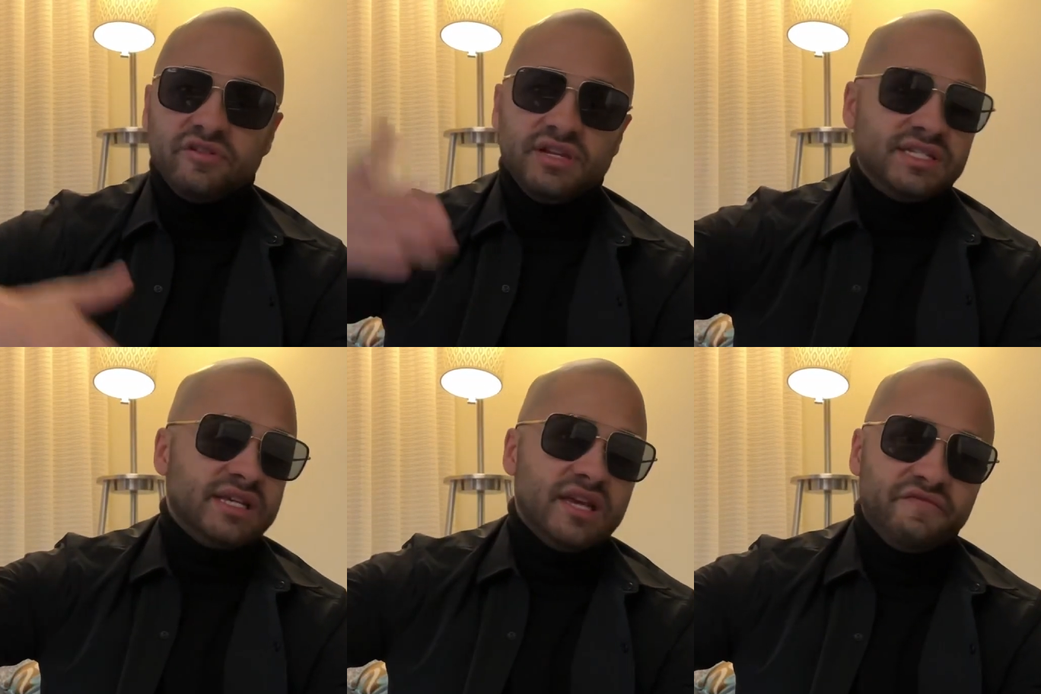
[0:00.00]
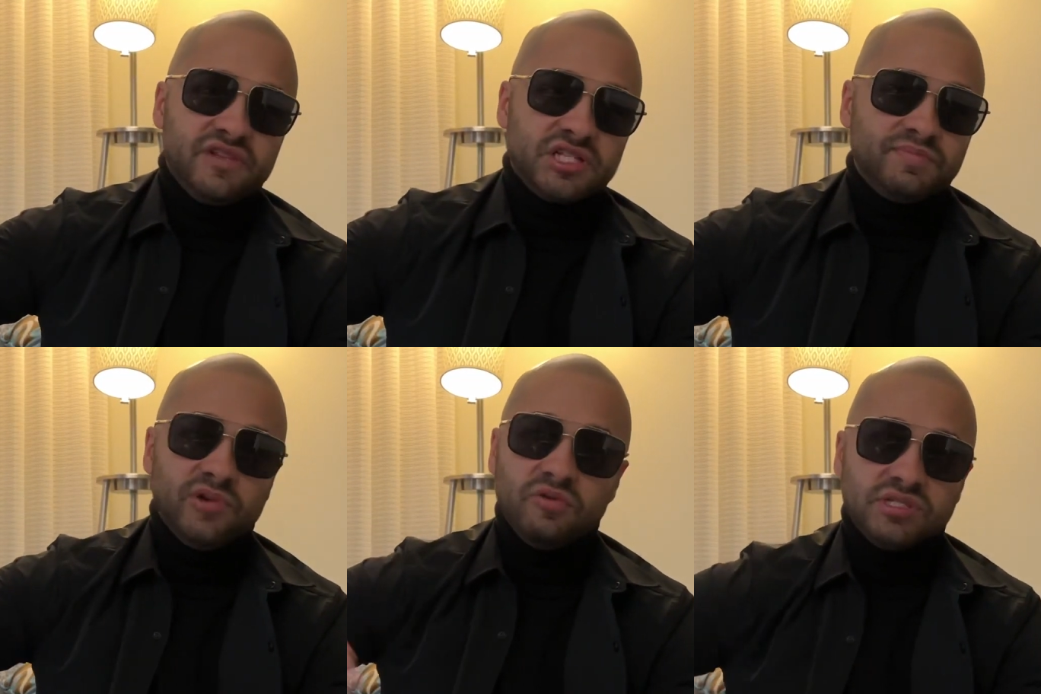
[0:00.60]
let's say, if it
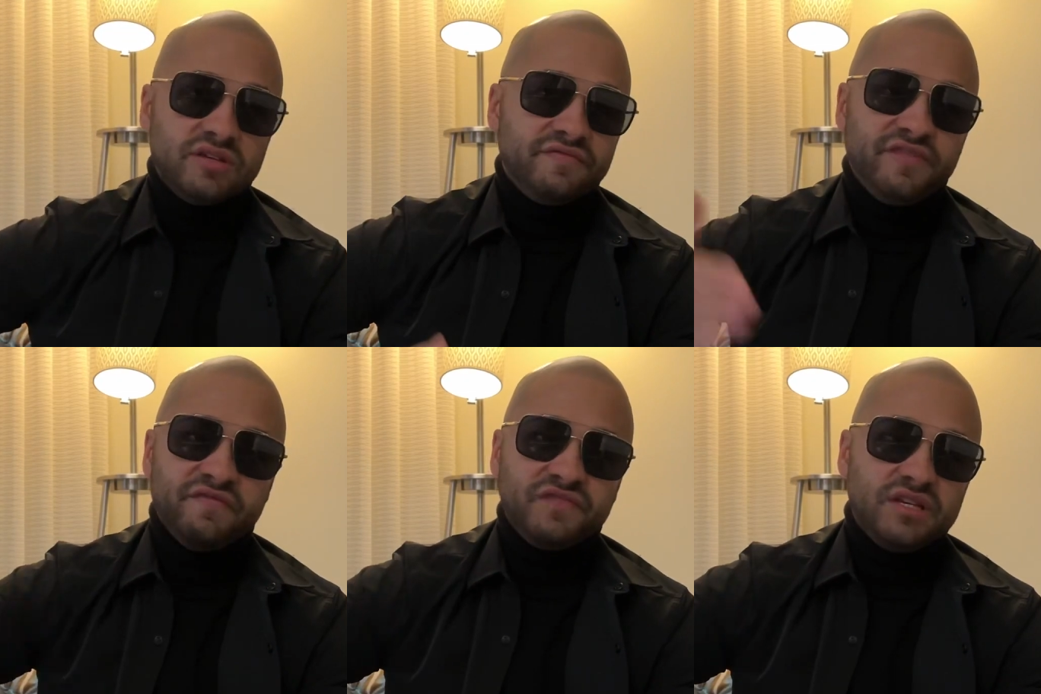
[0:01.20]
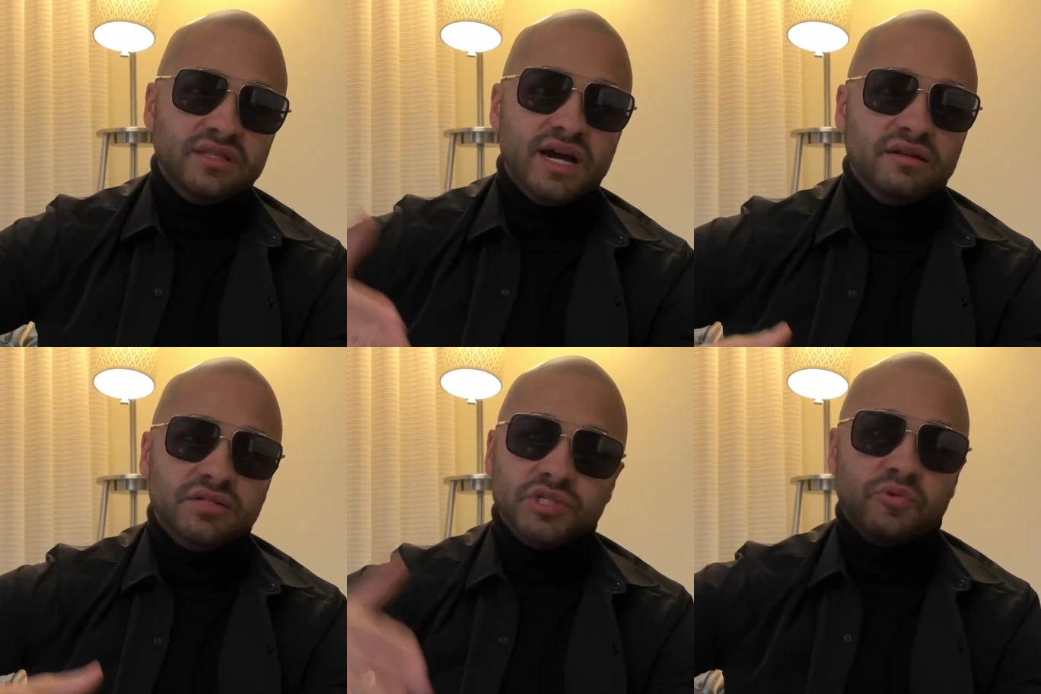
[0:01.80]
explodes to
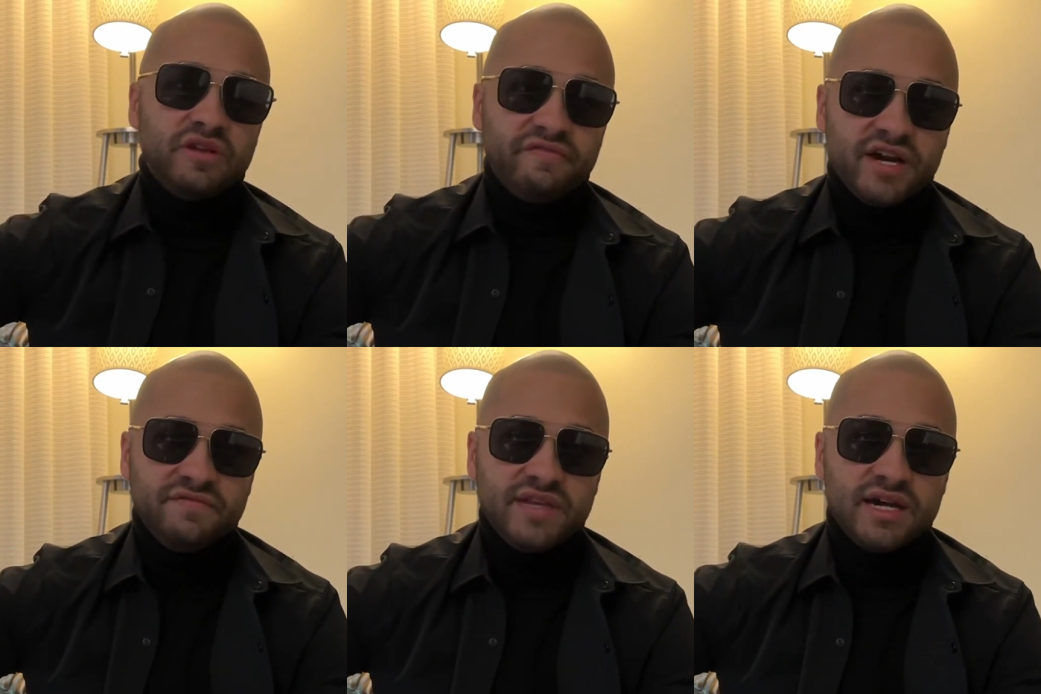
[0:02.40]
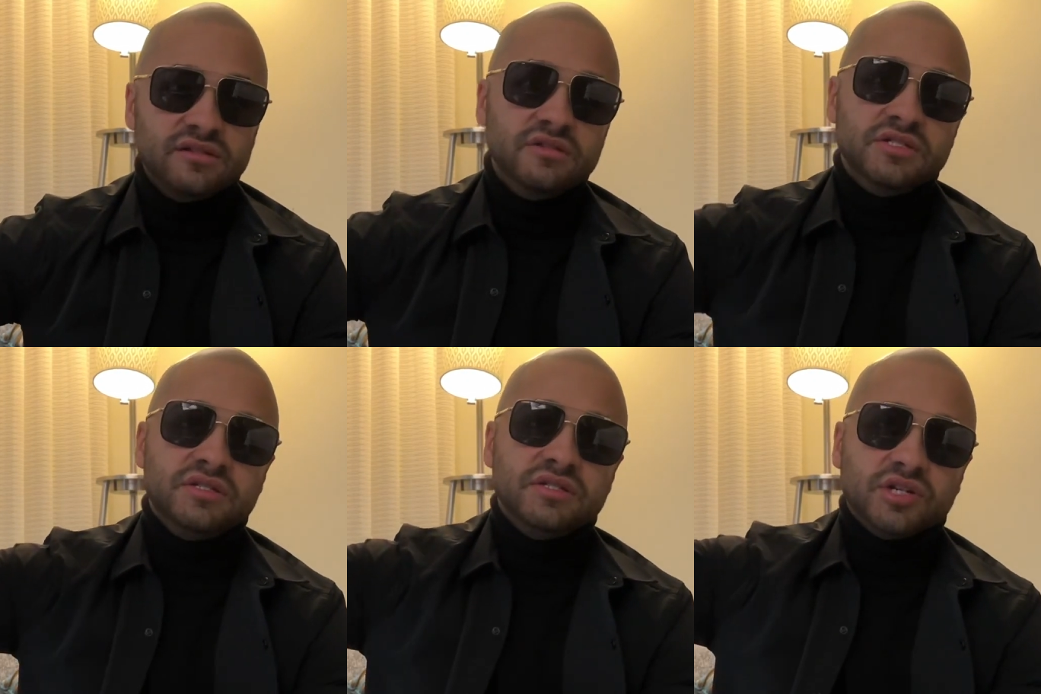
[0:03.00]
$15 or
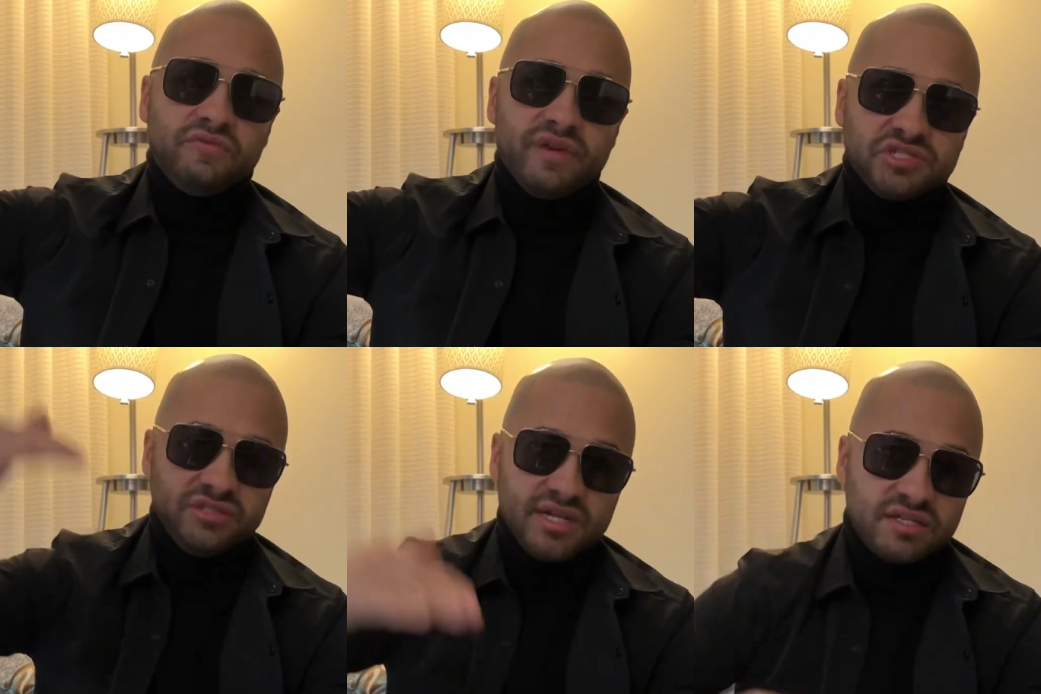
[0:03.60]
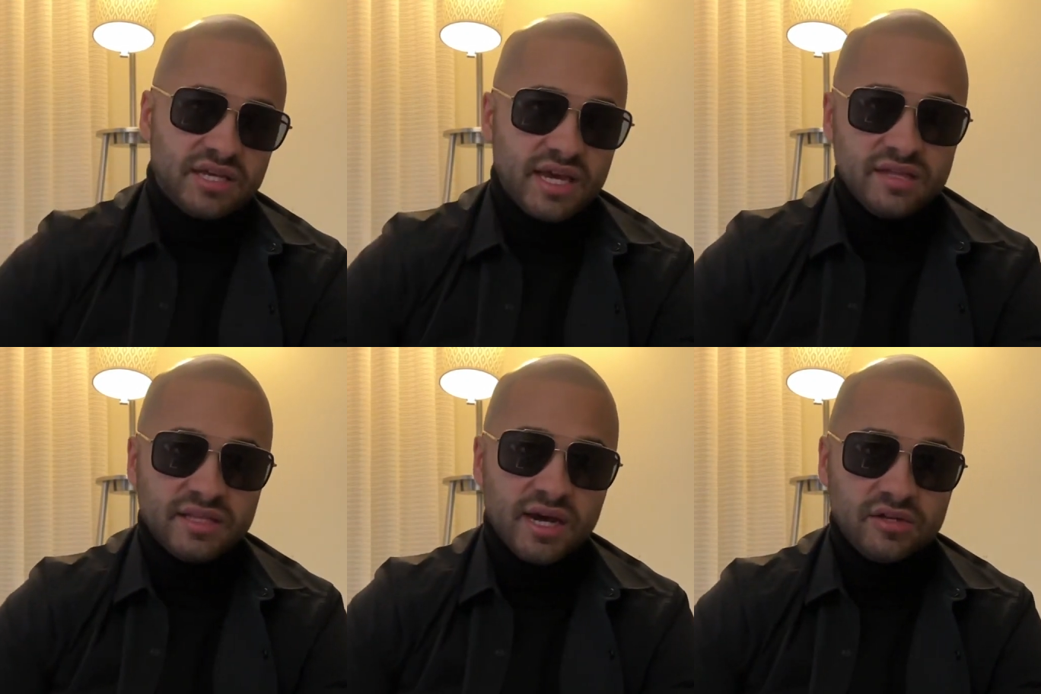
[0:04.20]
$25, does a correction down to
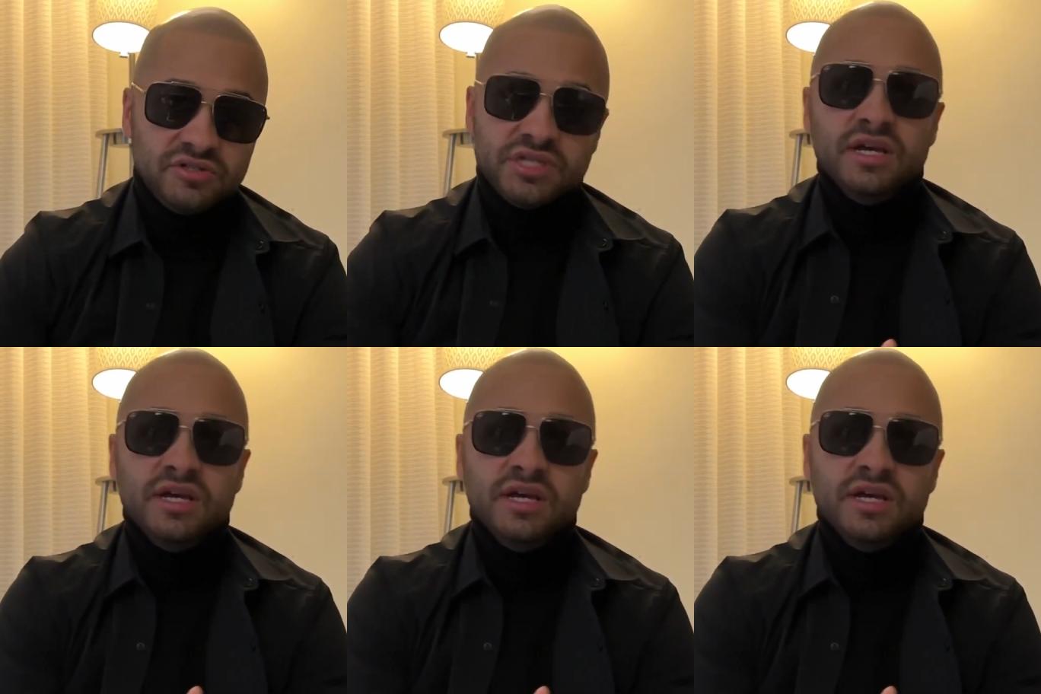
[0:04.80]
$8,